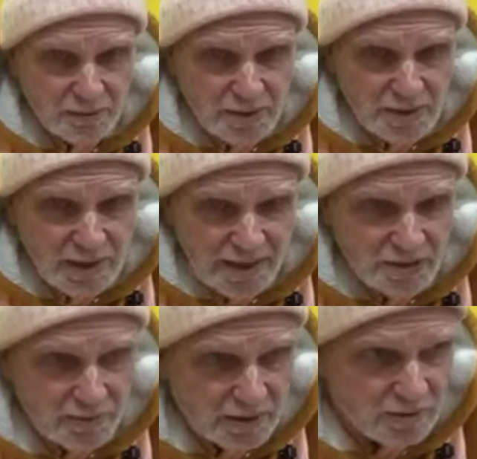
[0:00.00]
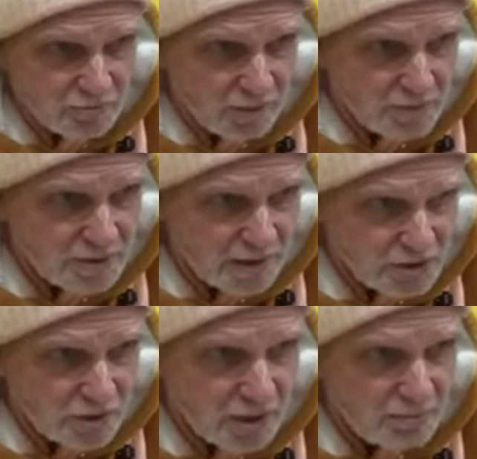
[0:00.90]
this aspect of
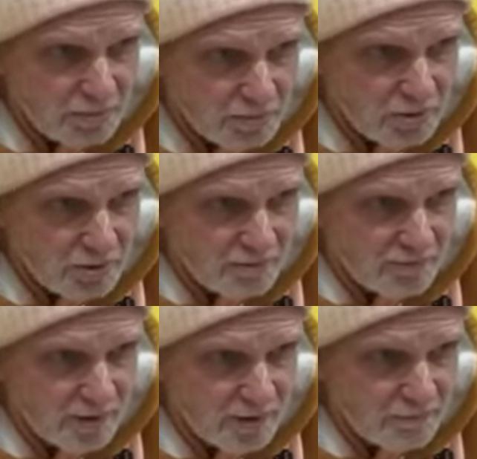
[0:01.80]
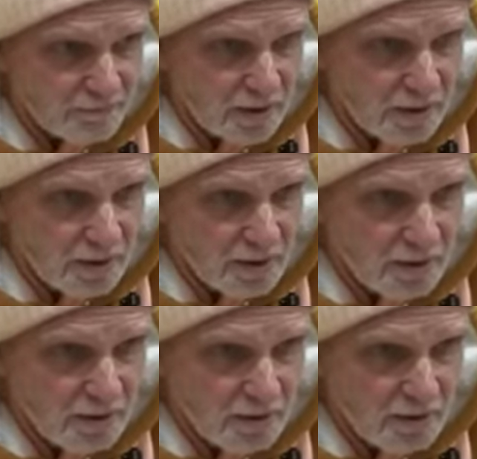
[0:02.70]
reputation can be purified.
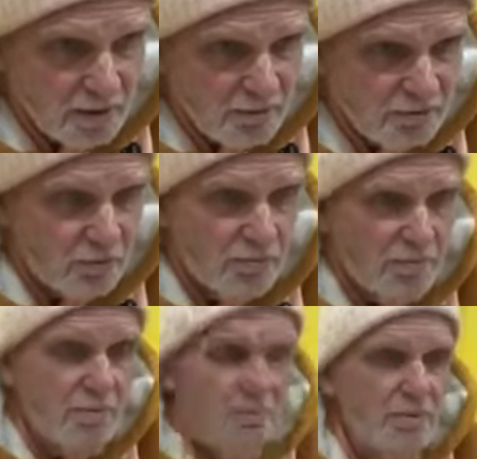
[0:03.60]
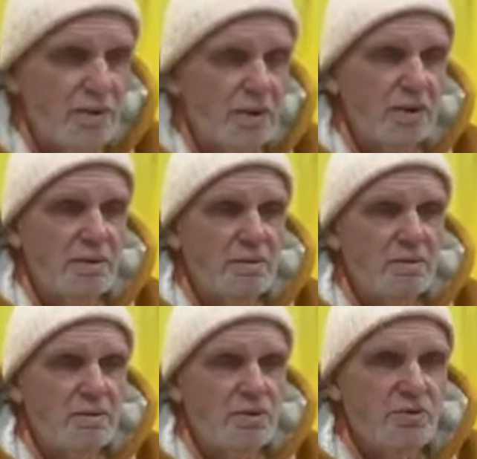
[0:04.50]
For the
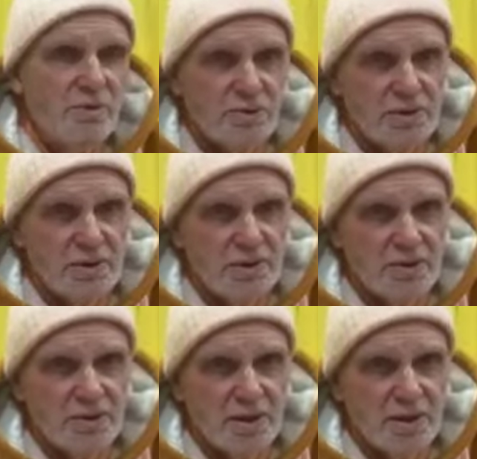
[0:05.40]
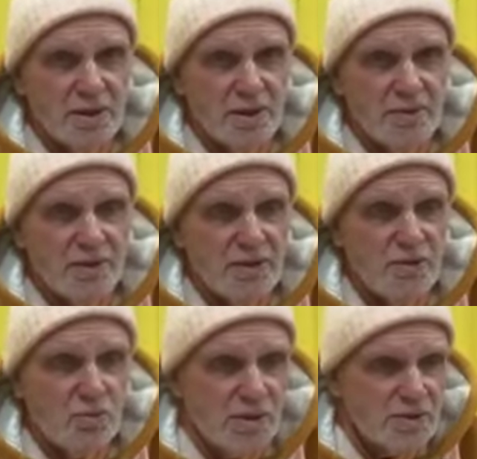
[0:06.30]
devotee living in
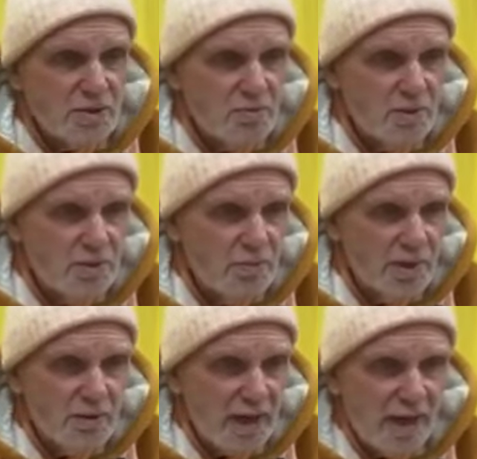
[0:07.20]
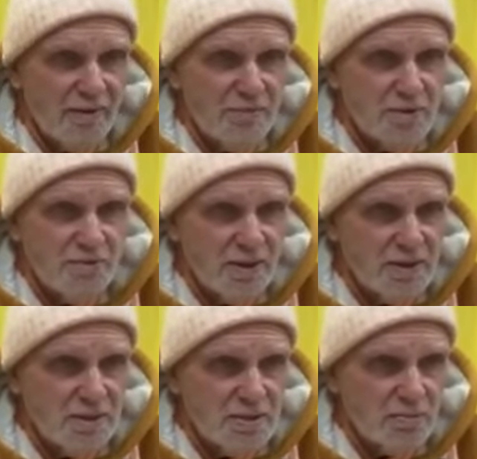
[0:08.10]
the Western world, we don't have to
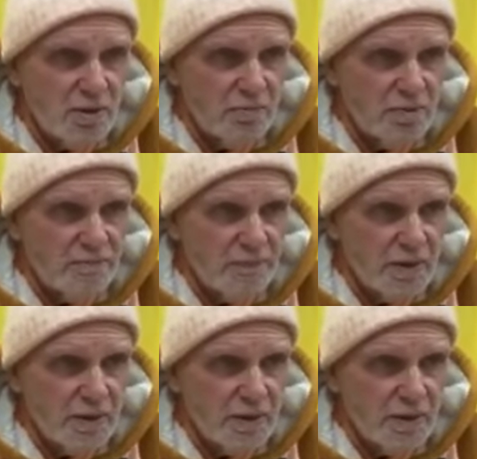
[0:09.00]
face this problem.